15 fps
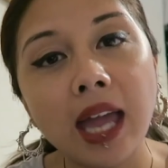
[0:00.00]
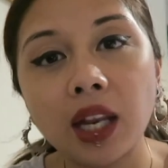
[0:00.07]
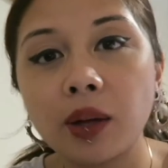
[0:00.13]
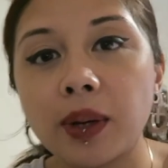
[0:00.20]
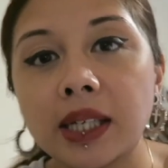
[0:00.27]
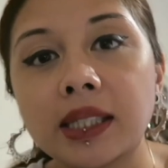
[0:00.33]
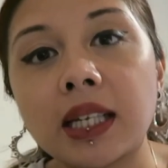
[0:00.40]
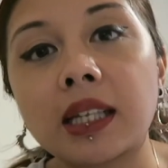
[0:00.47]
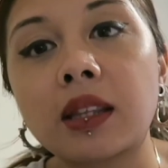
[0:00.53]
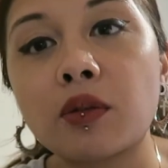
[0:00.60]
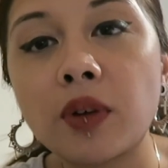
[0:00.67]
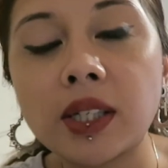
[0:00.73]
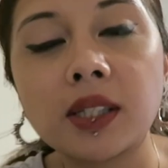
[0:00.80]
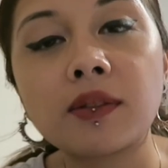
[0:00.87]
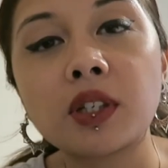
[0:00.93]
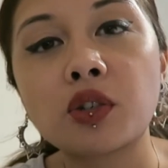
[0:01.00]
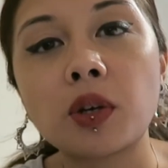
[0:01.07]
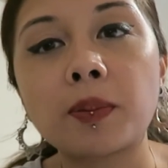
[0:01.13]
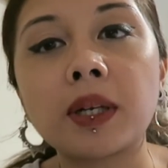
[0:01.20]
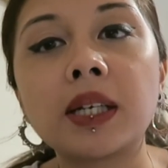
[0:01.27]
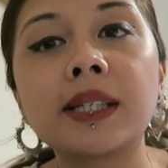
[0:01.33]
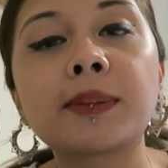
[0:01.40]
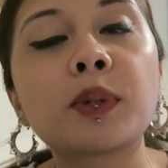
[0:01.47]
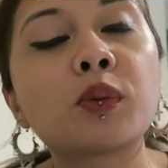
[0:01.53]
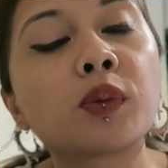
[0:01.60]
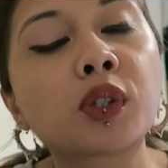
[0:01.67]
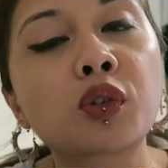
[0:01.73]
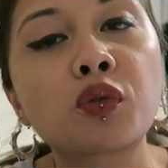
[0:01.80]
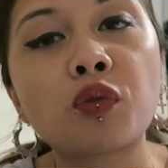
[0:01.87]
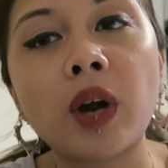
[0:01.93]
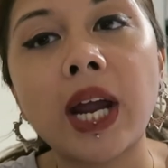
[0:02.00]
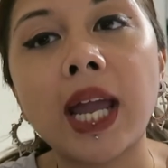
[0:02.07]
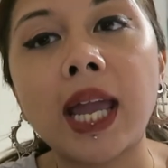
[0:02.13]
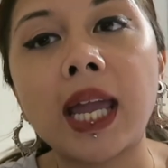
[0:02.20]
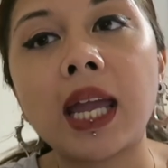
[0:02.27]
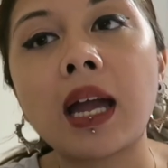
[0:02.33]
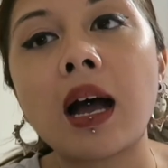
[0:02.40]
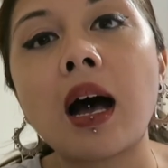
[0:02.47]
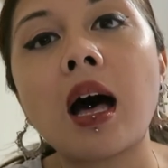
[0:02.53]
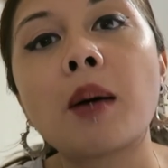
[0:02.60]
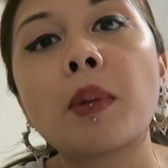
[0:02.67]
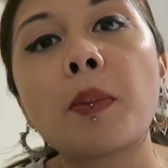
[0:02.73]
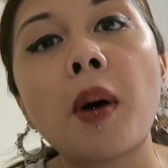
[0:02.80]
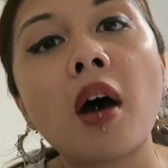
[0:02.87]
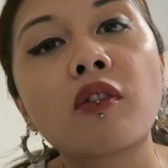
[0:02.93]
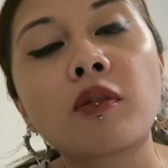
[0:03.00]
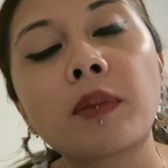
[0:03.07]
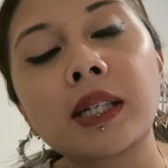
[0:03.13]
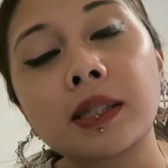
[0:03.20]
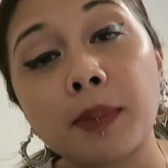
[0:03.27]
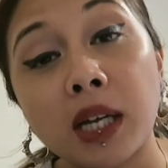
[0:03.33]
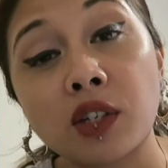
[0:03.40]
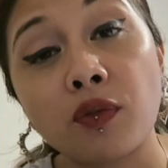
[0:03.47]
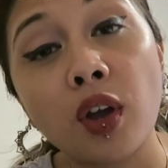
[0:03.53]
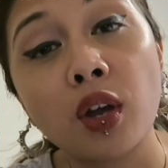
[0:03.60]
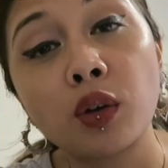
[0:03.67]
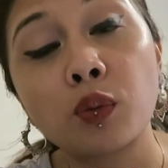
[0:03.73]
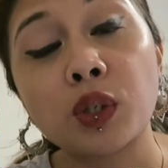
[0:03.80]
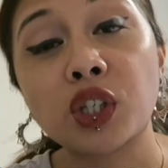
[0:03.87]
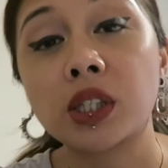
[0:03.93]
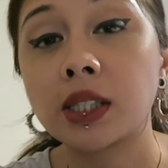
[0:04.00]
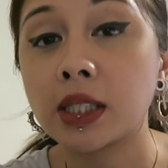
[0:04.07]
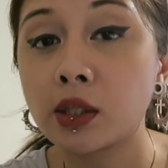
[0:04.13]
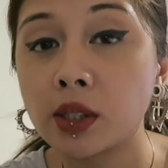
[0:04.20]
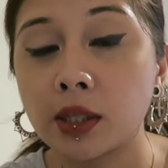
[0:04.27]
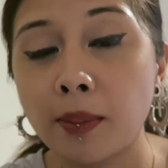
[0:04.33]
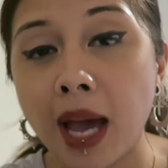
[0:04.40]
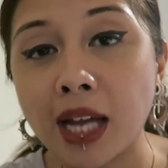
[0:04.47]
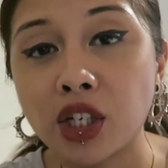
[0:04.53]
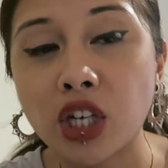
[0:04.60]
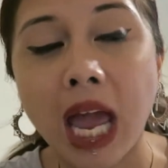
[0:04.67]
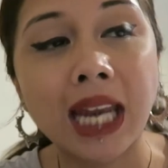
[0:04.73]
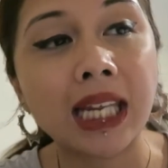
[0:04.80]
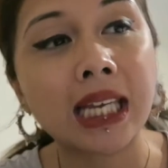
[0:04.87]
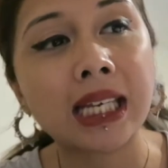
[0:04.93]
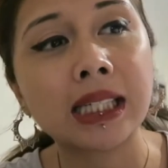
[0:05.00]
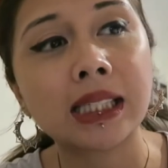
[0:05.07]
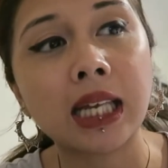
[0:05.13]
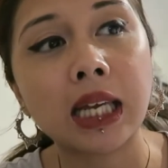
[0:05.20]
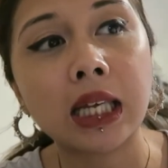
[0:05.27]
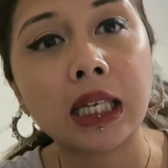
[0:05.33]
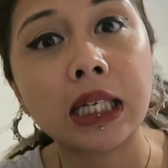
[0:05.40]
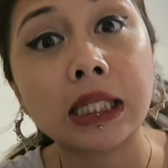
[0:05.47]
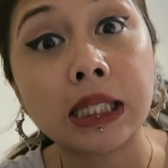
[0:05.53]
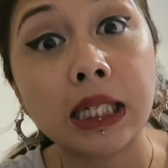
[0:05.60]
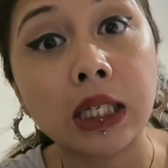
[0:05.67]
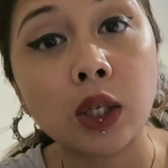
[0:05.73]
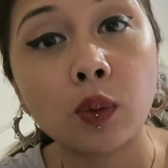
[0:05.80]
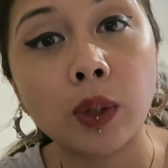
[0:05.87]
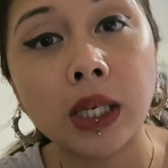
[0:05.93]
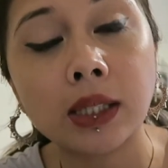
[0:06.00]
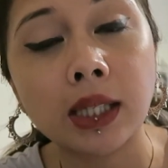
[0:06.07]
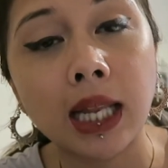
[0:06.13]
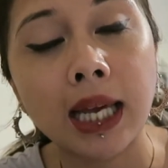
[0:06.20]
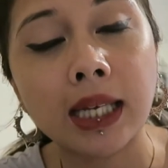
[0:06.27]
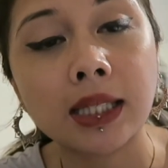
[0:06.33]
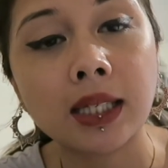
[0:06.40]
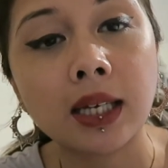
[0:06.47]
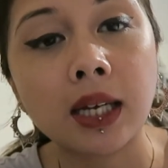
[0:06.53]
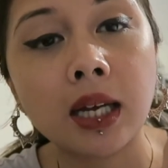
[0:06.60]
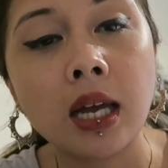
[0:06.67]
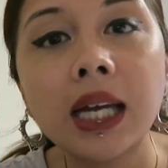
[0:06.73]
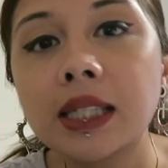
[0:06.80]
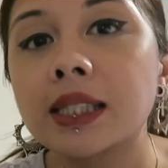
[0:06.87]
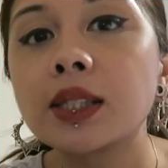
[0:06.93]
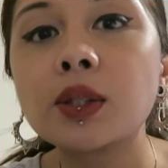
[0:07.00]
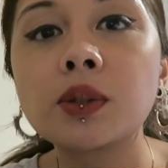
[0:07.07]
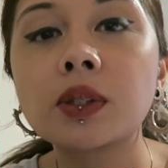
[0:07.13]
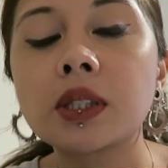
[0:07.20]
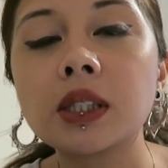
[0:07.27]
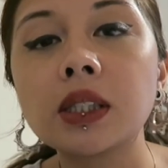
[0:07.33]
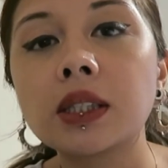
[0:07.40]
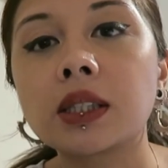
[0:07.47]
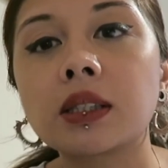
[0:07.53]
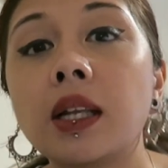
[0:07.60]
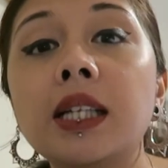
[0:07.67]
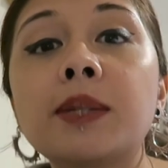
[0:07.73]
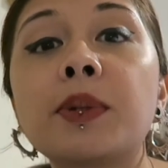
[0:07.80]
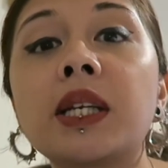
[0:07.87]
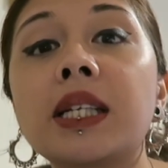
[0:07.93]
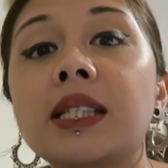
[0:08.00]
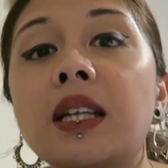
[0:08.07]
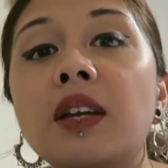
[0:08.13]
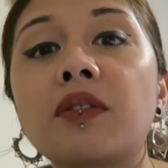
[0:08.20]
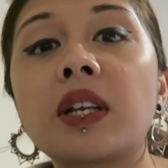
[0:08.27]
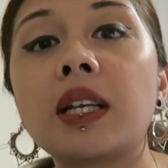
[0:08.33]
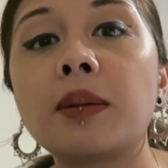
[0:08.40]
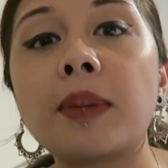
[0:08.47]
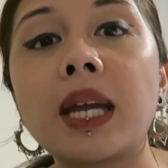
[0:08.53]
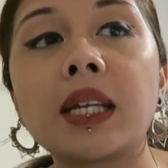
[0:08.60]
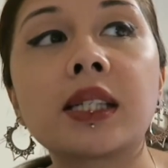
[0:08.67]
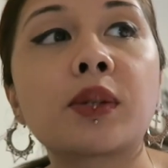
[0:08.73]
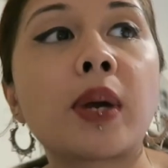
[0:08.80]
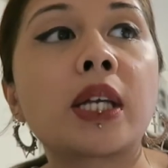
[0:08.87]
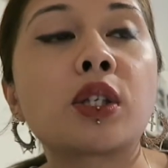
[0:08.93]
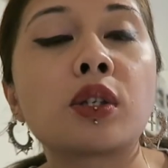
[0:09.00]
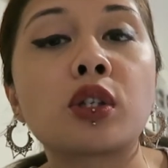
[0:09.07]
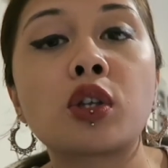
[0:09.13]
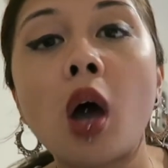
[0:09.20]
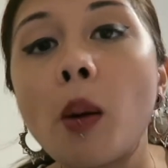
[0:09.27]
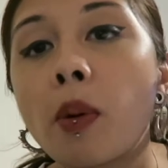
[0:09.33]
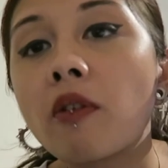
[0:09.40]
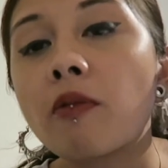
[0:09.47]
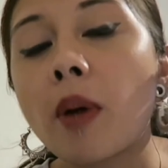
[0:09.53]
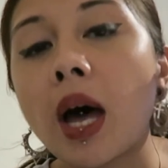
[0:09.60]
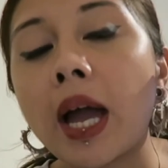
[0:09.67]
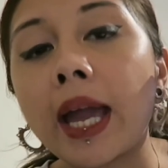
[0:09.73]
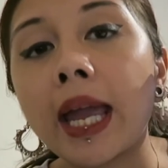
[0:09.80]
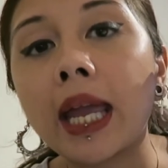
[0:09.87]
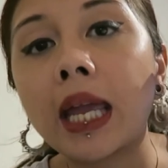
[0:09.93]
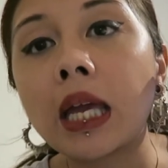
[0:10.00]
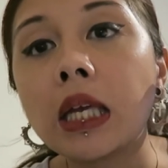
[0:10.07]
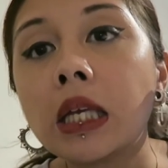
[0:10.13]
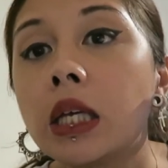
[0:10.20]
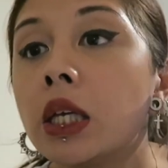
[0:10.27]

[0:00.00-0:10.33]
Anyways, like the rest of the trip in Lisbon was great, apart from my smashed phone, which is still smashed and it is like a gazillion weeks later. It's all good. Lisbon has definitely made its way to the top of my